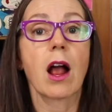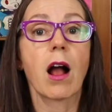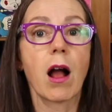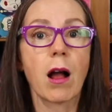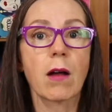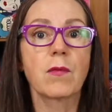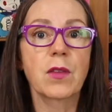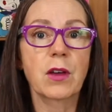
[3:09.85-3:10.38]

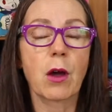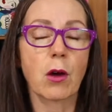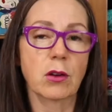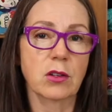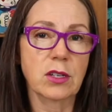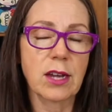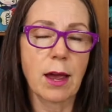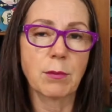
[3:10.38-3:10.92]
of the
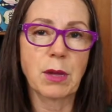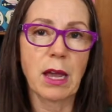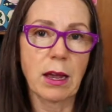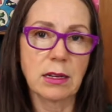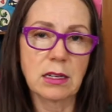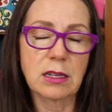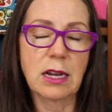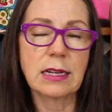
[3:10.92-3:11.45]
garter tab
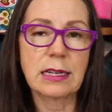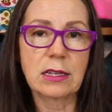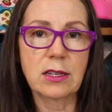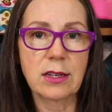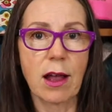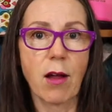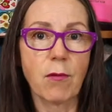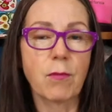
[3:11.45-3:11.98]
cast on
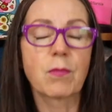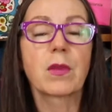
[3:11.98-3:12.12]
itself.